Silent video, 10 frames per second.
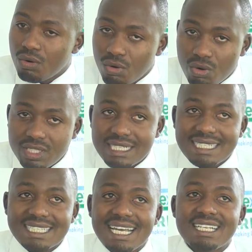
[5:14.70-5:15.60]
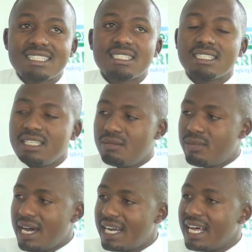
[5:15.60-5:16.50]
glucose stays in
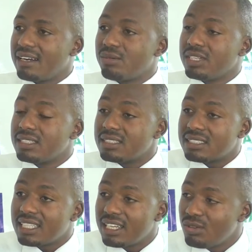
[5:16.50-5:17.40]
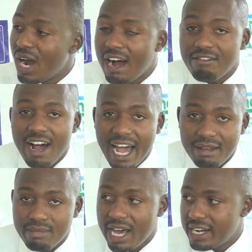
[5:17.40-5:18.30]
blood, and we say you have
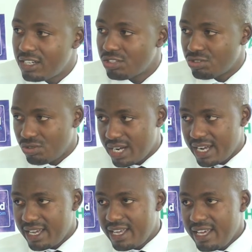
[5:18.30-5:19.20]
high blood sugar.